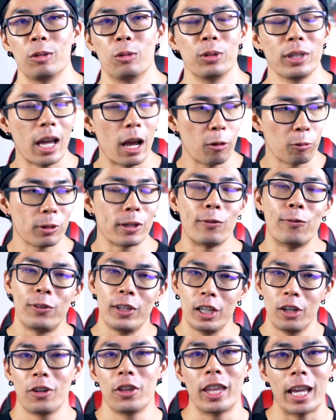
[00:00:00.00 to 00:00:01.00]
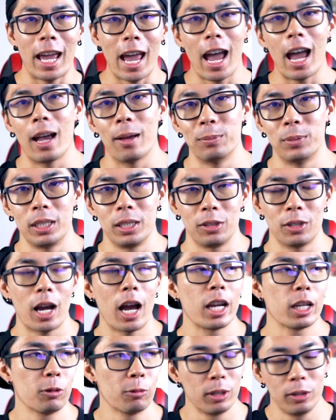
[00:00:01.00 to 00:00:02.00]
It will not reveal the abs. You know
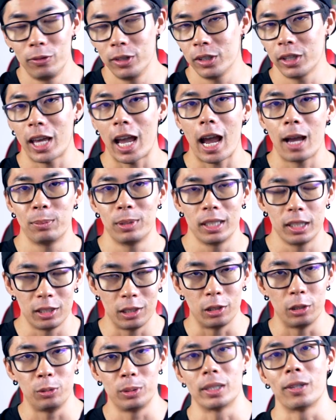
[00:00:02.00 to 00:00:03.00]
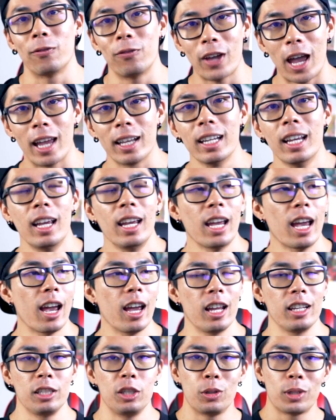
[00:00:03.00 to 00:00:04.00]
how you reveal the abs is you lose the fat,
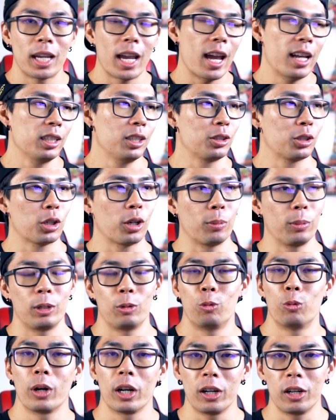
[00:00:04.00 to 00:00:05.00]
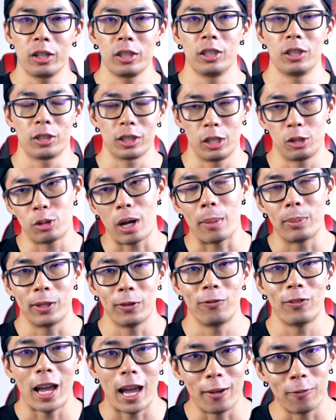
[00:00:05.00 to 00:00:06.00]
and you can't determine where you're gonna drop
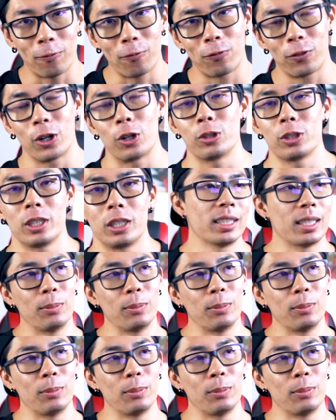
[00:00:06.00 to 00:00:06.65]
the fat first.